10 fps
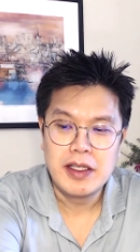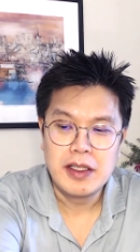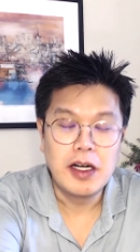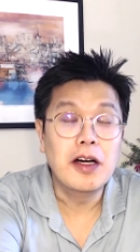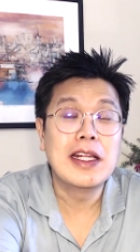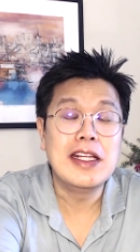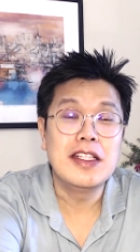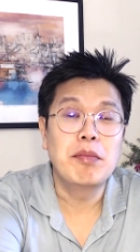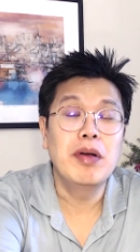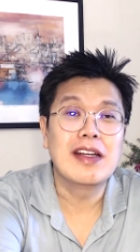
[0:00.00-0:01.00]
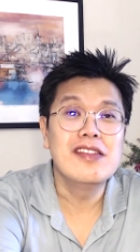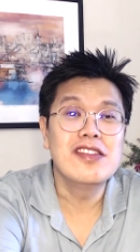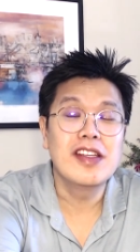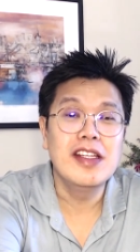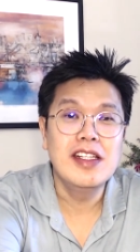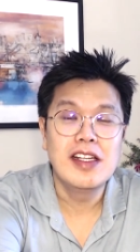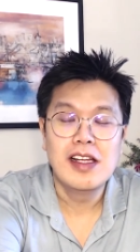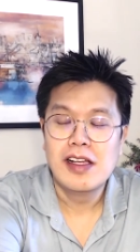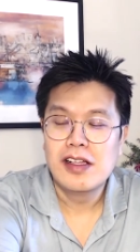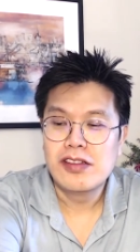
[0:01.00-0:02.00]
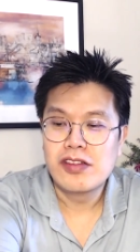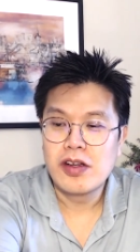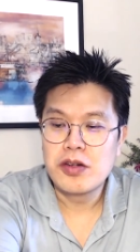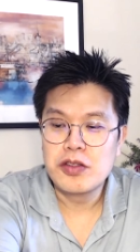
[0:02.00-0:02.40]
early in their pregnancy. So